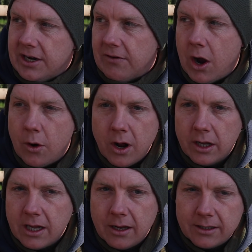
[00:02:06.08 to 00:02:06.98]
on your
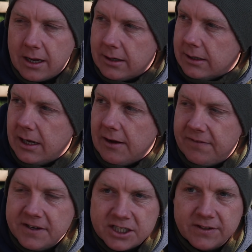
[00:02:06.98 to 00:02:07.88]
own.
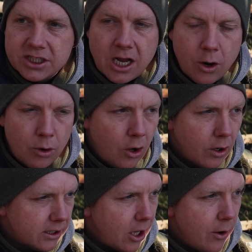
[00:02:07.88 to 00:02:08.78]
I fish for so
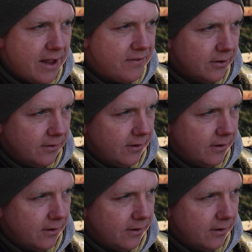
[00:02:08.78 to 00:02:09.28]
long, you don't